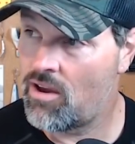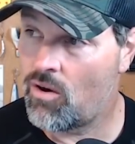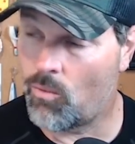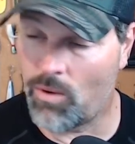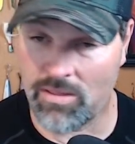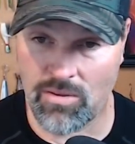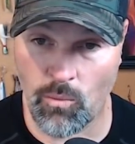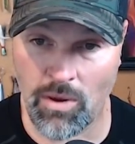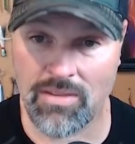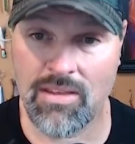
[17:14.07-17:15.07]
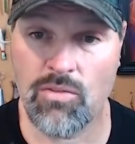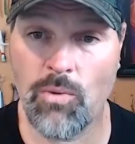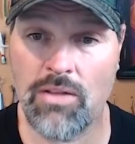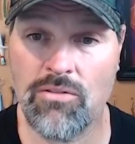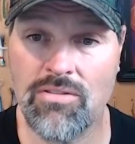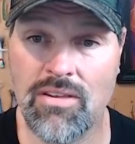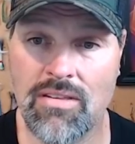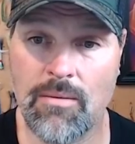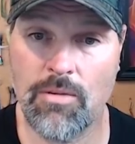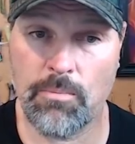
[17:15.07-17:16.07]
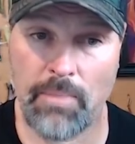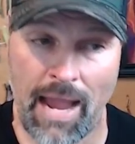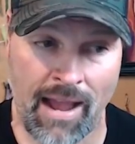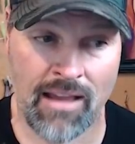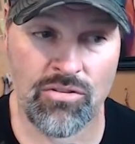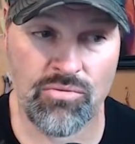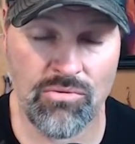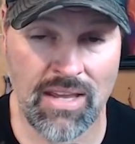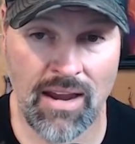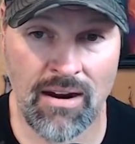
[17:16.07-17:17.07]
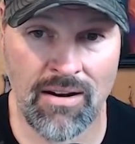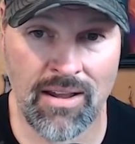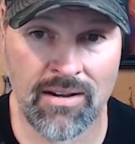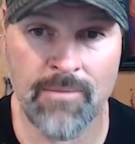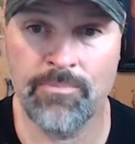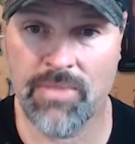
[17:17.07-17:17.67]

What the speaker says: Once these weather systems pass through the area